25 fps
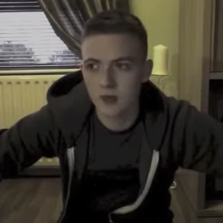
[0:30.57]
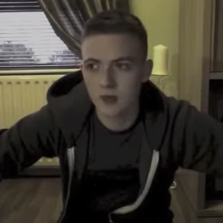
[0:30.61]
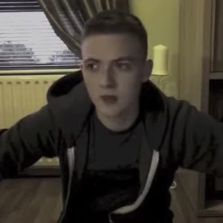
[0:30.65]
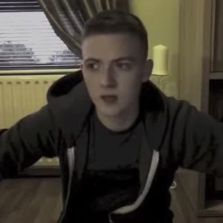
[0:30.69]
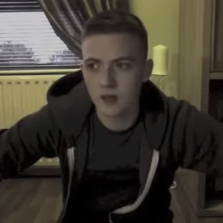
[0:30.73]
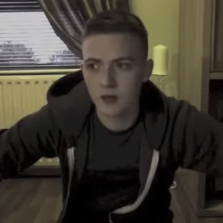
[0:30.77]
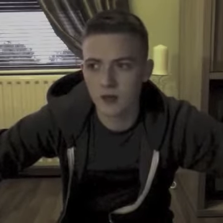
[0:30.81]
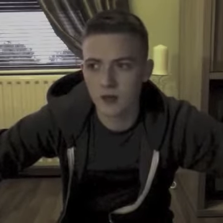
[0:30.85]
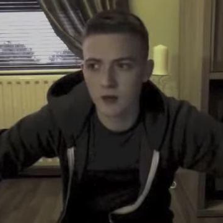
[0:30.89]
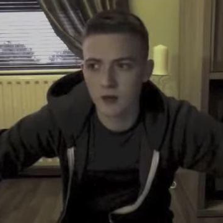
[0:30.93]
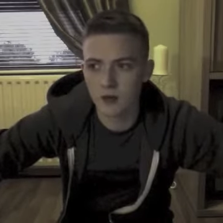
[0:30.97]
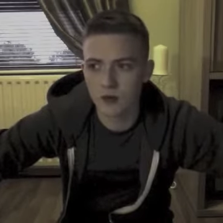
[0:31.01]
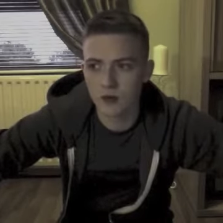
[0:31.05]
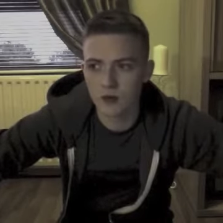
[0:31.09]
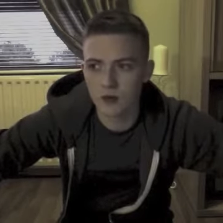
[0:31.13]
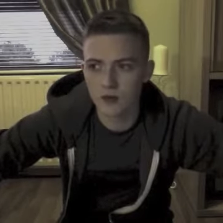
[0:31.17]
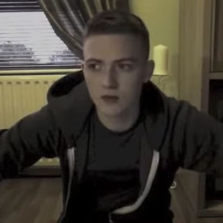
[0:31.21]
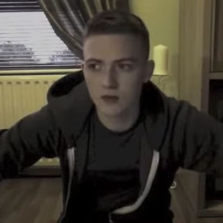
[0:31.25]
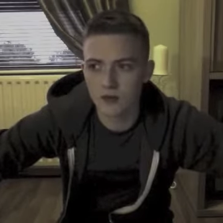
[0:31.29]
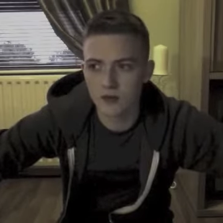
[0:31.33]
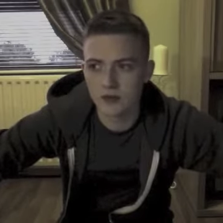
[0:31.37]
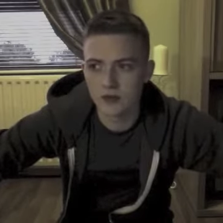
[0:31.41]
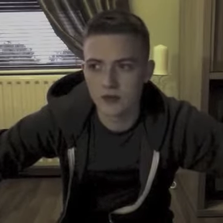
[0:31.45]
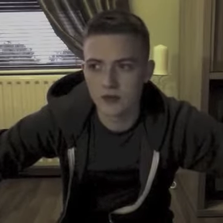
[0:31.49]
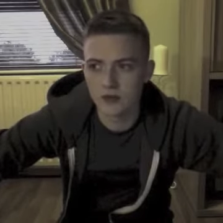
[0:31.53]
I'll
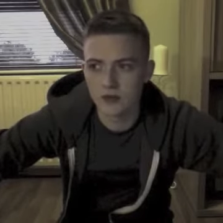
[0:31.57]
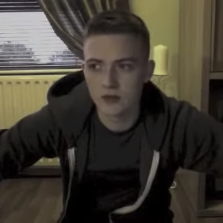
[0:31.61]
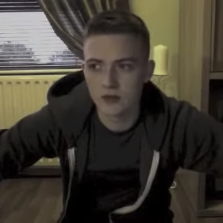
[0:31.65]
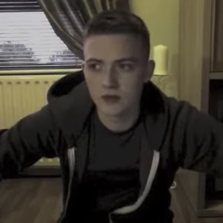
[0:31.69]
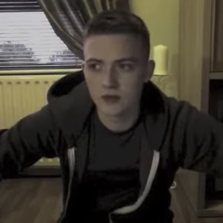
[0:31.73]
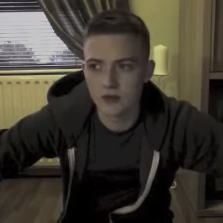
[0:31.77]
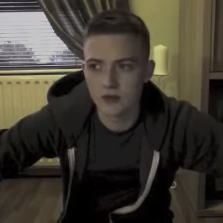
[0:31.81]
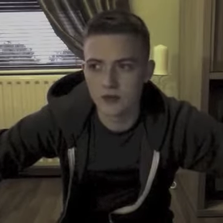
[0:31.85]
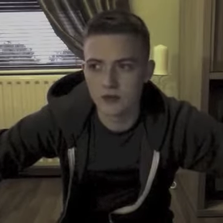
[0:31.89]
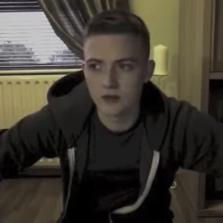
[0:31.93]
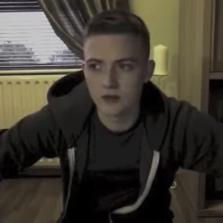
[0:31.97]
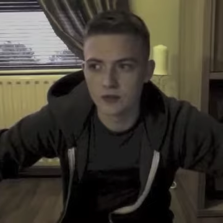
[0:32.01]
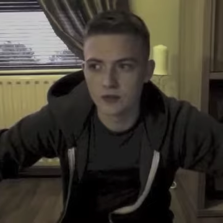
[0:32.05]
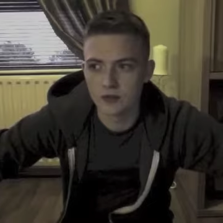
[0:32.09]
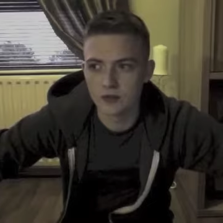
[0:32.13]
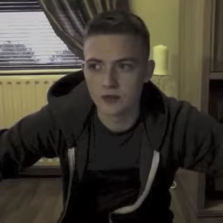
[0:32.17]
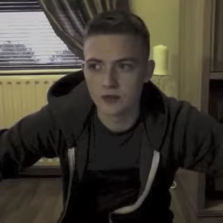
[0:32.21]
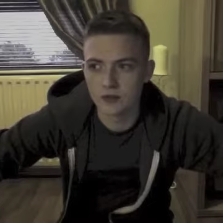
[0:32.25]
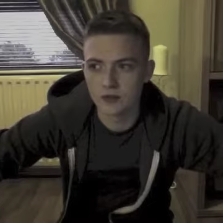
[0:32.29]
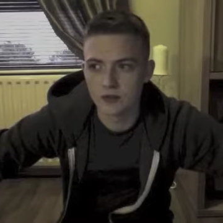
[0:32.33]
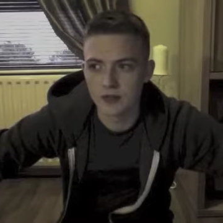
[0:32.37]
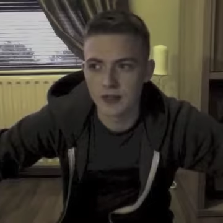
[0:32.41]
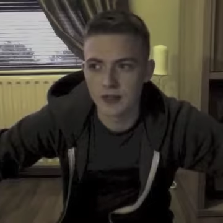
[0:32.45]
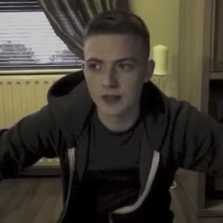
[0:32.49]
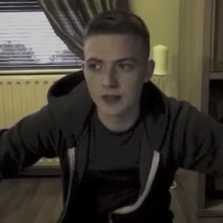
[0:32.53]
often
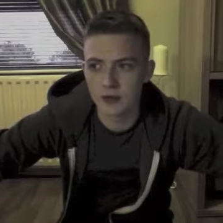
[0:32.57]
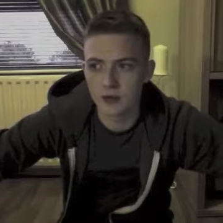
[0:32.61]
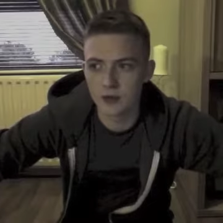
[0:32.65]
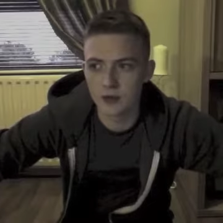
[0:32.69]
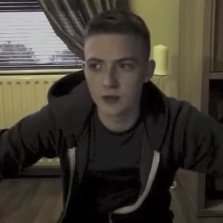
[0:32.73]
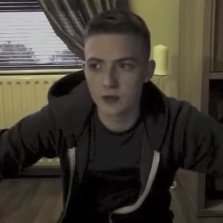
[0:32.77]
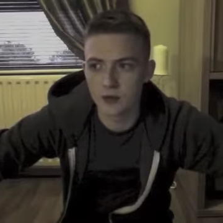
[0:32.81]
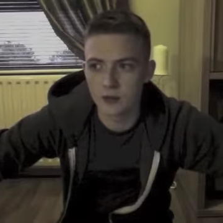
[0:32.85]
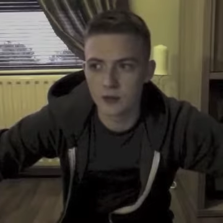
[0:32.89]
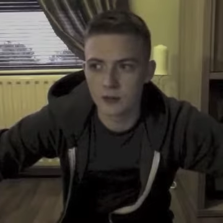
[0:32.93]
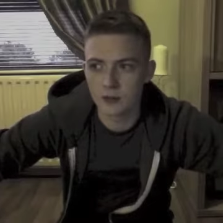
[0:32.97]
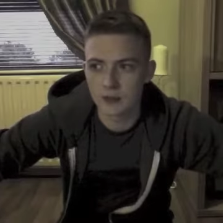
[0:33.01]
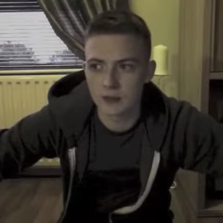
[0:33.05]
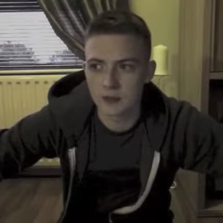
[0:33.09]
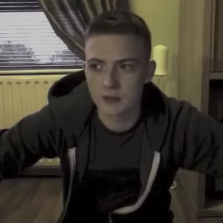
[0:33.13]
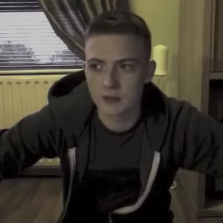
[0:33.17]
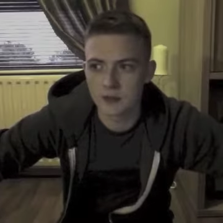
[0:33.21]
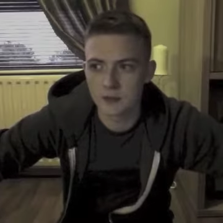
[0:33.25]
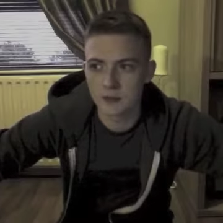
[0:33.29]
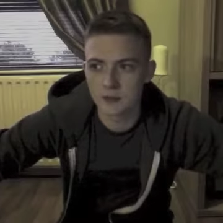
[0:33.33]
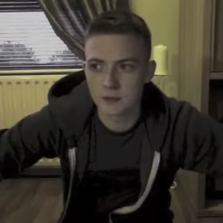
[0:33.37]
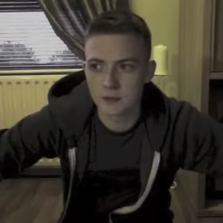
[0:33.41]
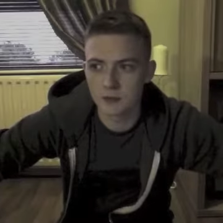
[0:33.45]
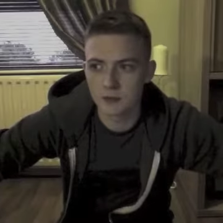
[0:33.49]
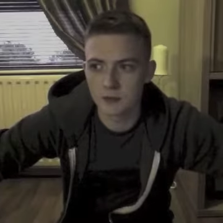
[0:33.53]
get comments
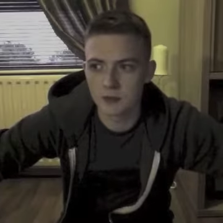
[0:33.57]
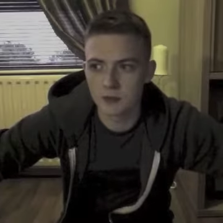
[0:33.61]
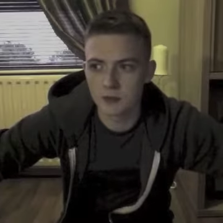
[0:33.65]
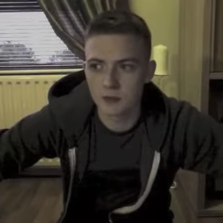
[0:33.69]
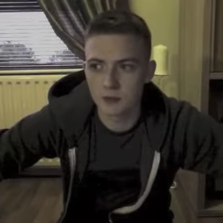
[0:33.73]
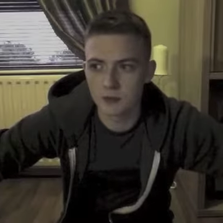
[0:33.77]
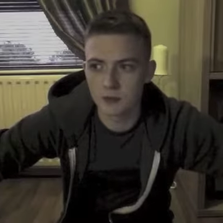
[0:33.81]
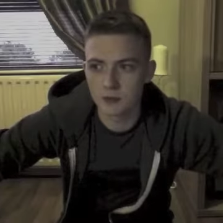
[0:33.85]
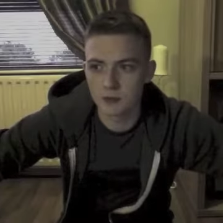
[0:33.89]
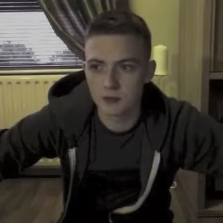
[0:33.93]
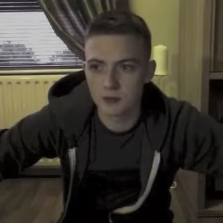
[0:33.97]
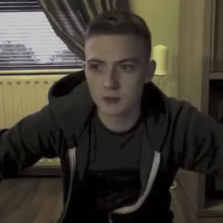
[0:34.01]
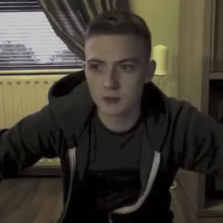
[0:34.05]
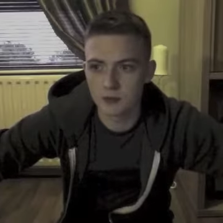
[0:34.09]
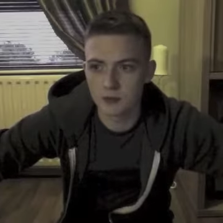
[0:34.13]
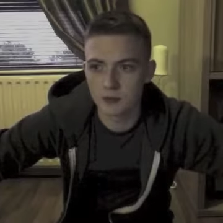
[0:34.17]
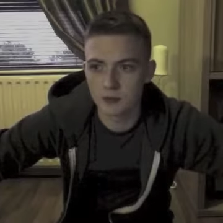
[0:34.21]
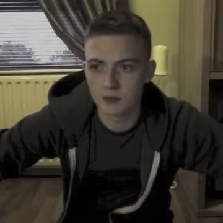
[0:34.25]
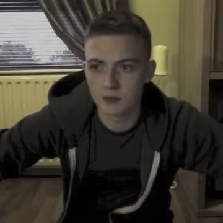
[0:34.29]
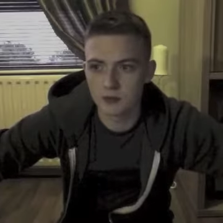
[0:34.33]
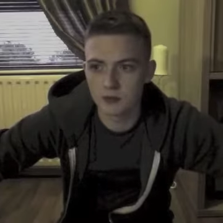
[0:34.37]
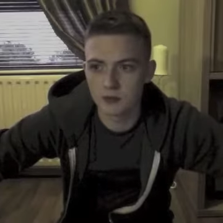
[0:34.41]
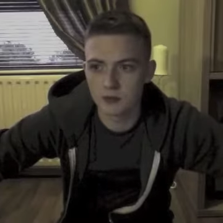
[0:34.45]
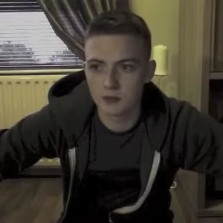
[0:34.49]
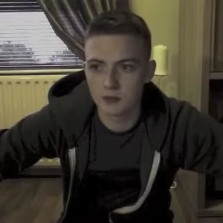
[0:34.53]
from people
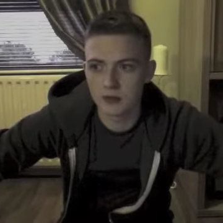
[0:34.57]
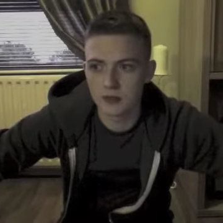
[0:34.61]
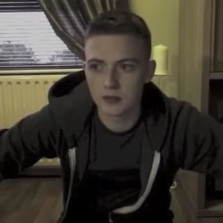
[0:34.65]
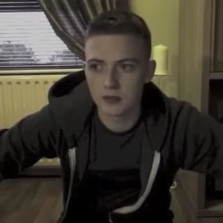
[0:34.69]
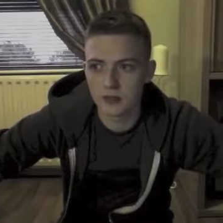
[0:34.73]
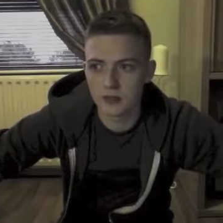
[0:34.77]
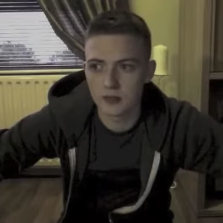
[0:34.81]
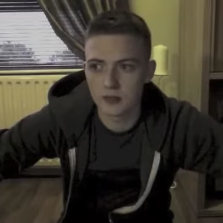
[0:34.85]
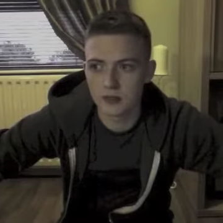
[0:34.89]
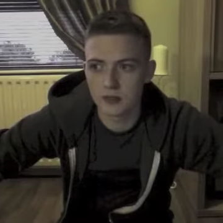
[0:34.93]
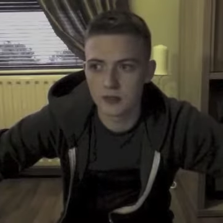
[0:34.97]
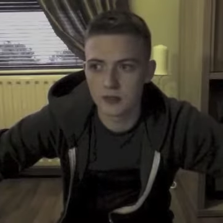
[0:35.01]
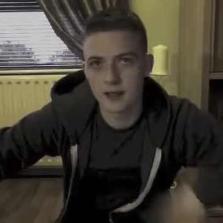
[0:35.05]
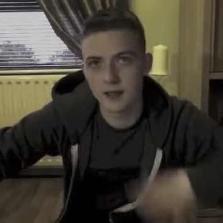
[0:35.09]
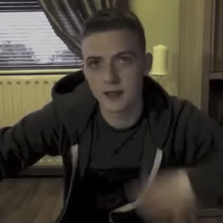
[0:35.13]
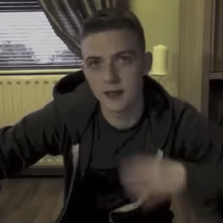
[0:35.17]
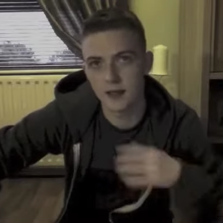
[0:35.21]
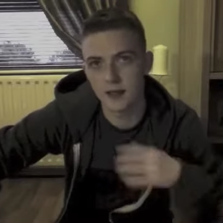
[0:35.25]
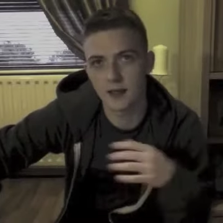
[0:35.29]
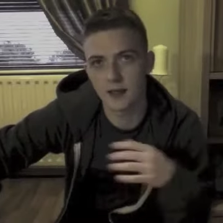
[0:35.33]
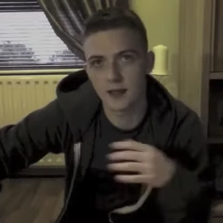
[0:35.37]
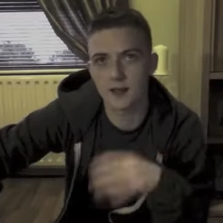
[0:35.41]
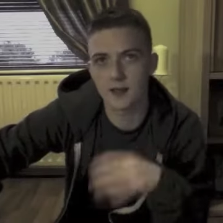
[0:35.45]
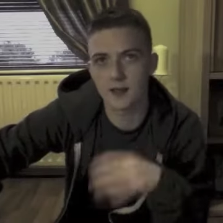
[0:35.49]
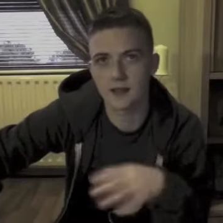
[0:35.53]
that
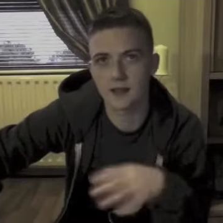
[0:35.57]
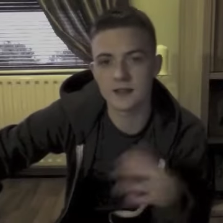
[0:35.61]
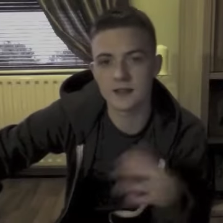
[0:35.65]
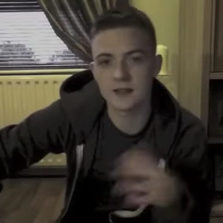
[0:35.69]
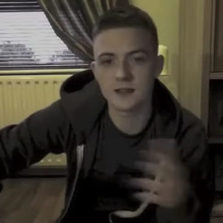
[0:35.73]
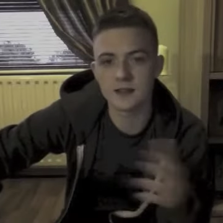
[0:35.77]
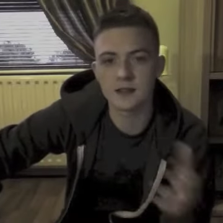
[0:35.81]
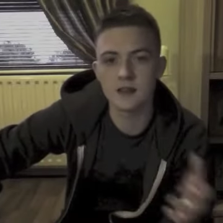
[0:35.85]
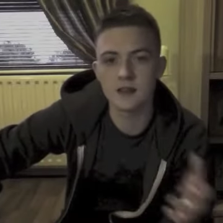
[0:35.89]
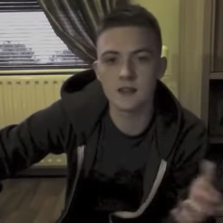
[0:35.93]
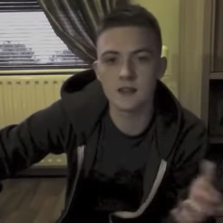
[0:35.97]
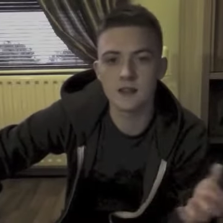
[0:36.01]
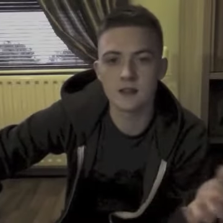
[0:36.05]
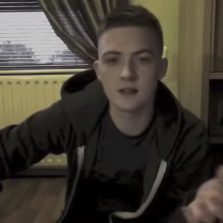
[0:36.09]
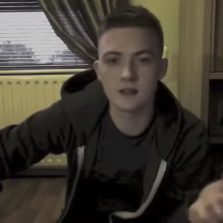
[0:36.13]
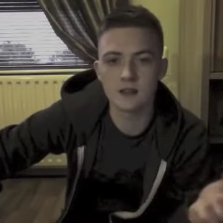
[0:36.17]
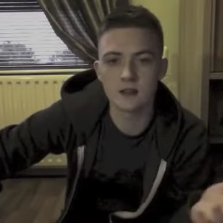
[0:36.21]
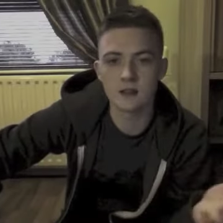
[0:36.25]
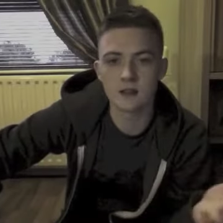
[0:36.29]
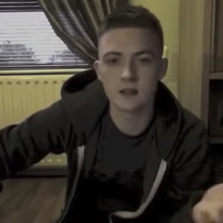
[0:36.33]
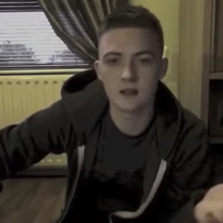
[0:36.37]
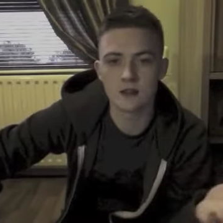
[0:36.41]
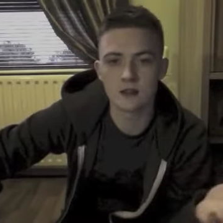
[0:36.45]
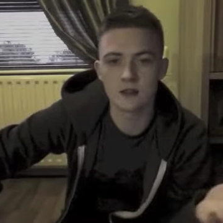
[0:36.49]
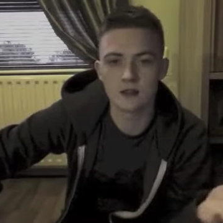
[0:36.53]
I can see that
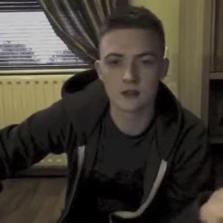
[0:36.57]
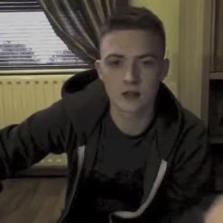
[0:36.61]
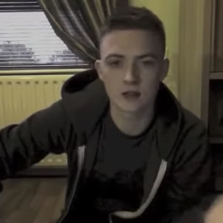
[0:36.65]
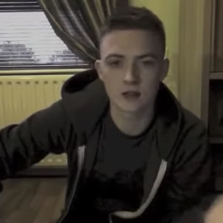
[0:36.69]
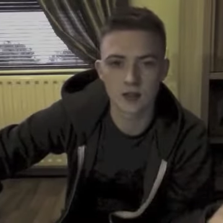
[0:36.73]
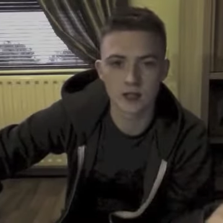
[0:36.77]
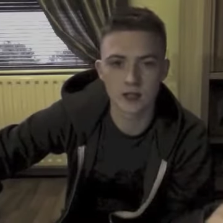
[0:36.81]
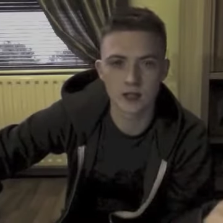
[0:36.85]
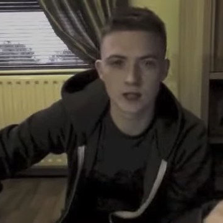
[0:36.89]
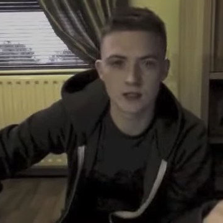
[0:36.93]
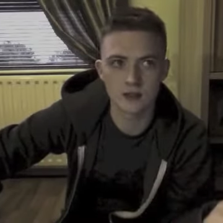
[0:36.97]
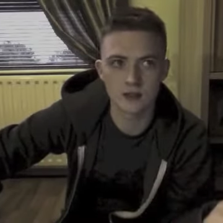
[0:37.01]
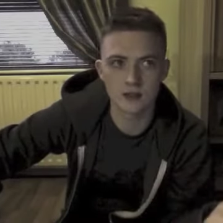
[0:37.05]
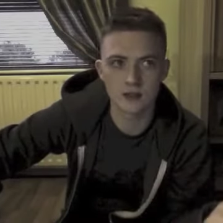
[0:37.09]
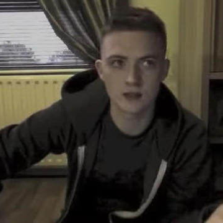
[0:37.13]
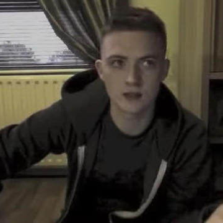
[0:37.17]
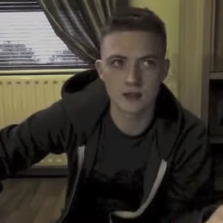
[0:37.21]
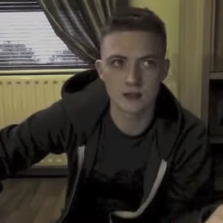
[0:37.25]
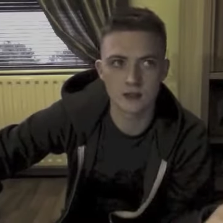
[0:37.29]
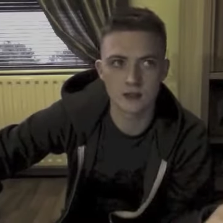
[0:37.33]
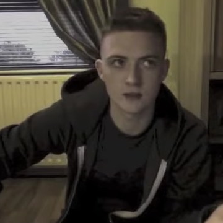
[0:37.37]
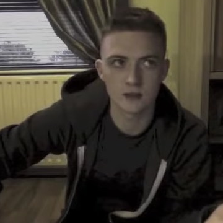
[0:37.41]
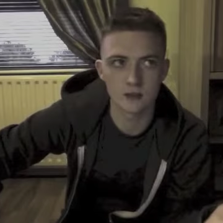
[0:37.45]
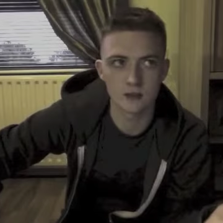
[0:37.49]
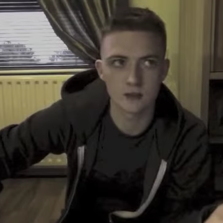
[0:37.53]
they're trying
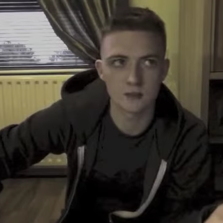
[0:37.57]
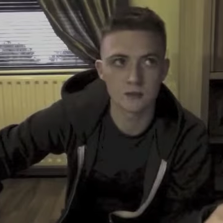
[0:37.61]
to